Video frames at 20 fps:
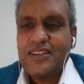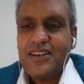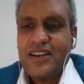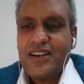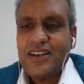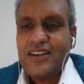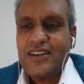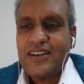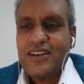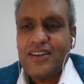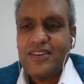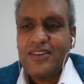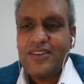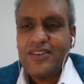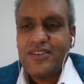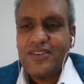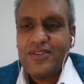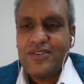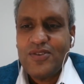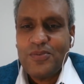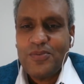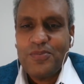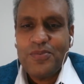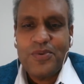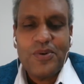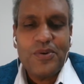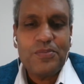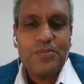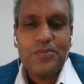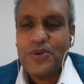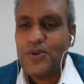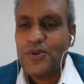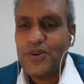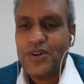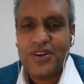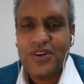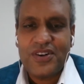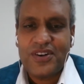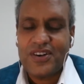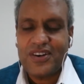and hope
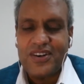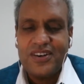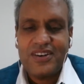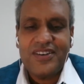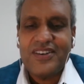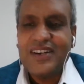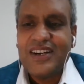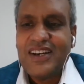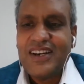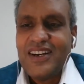your